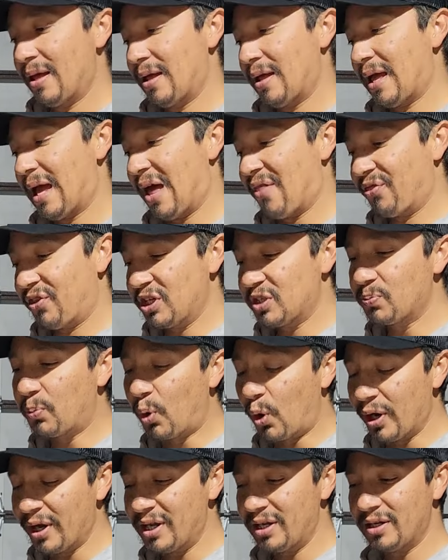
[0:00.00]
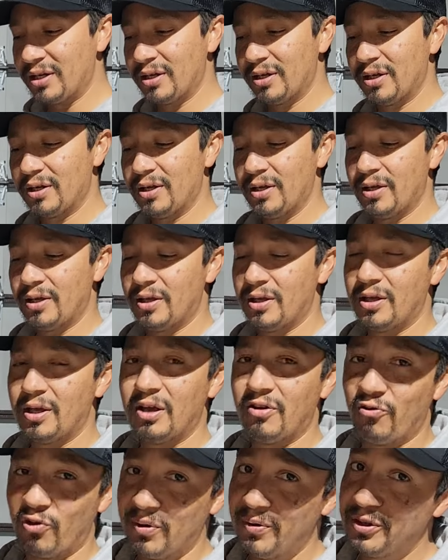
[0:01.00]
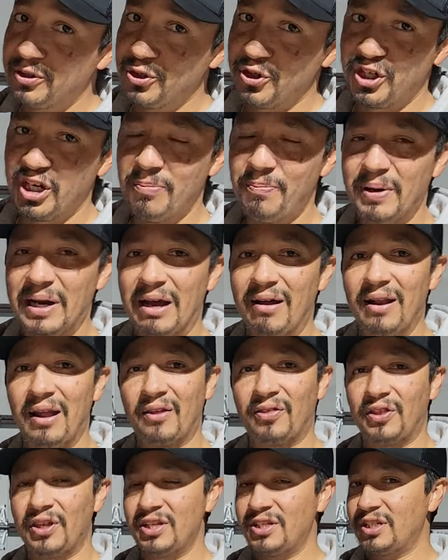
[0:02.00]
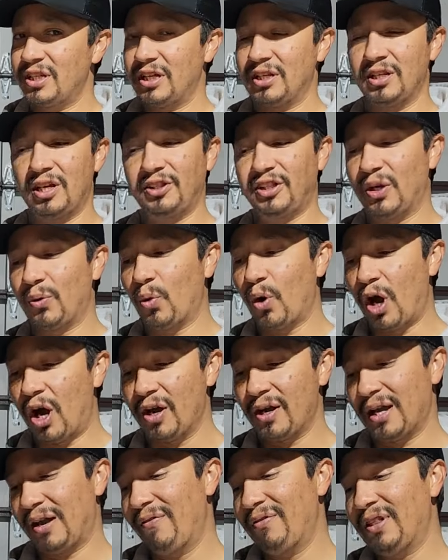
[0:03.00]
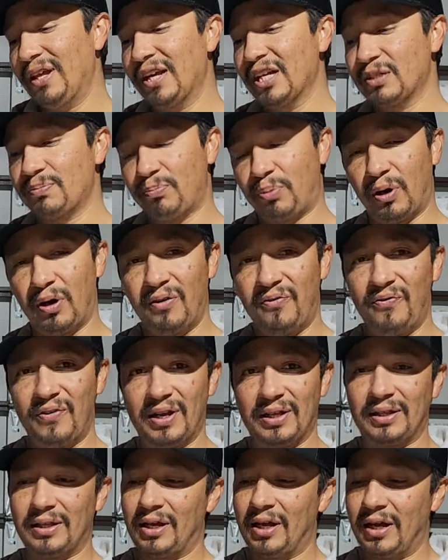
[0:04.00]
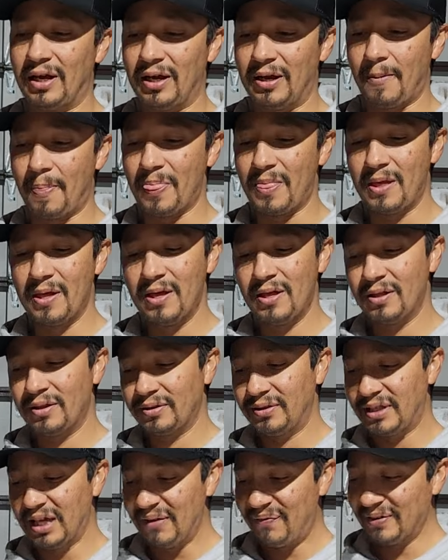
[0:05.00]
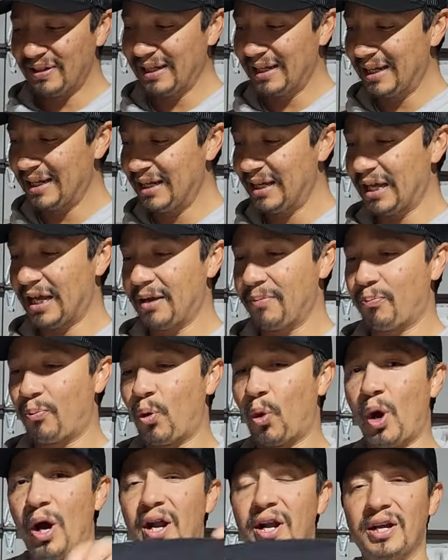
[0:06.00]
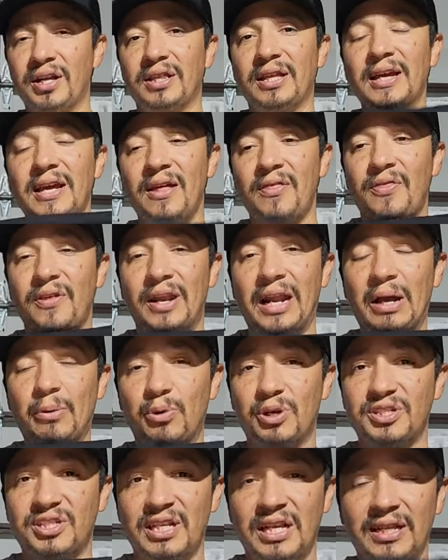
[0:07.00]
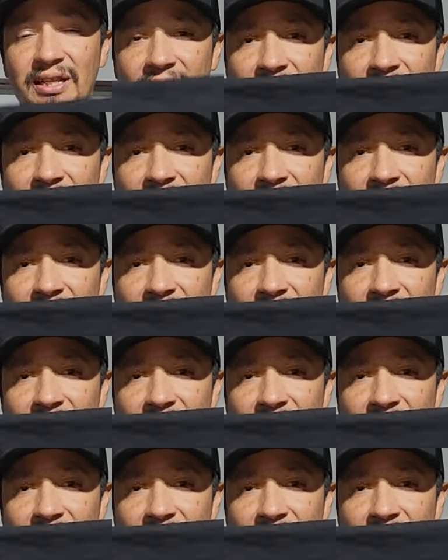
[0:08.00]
At this point, if we were to ship it out like this, nothing wrong, everything is perfect. Definitely a product that I would send